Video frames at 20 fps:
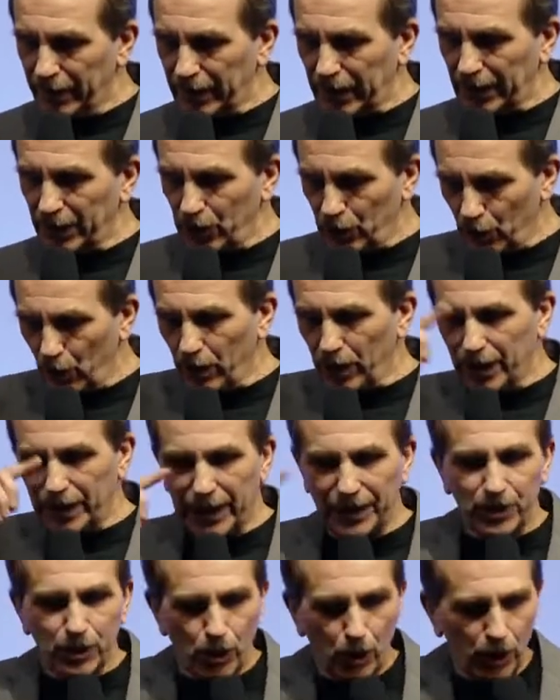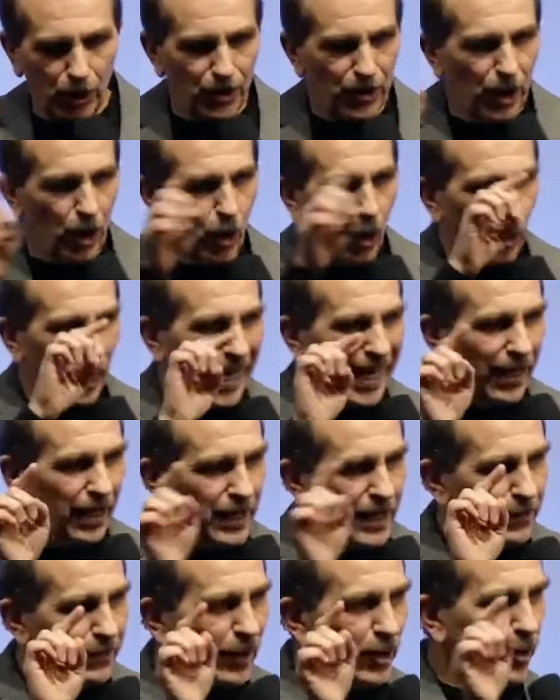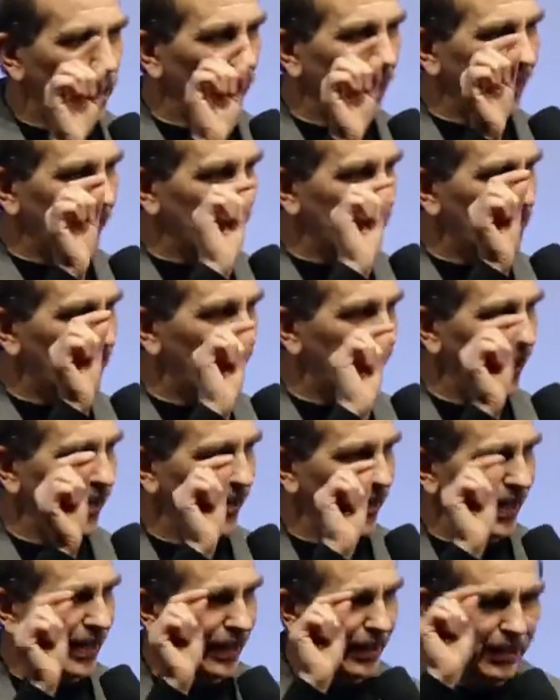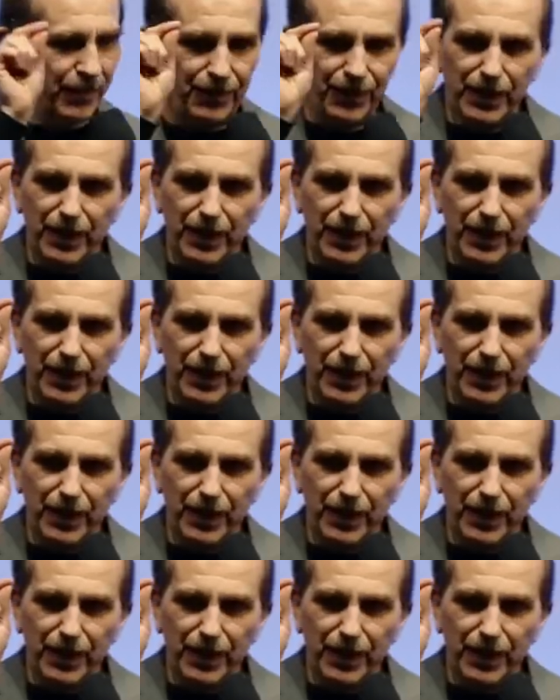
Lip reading: controlling the whole spiritual atmosphere there.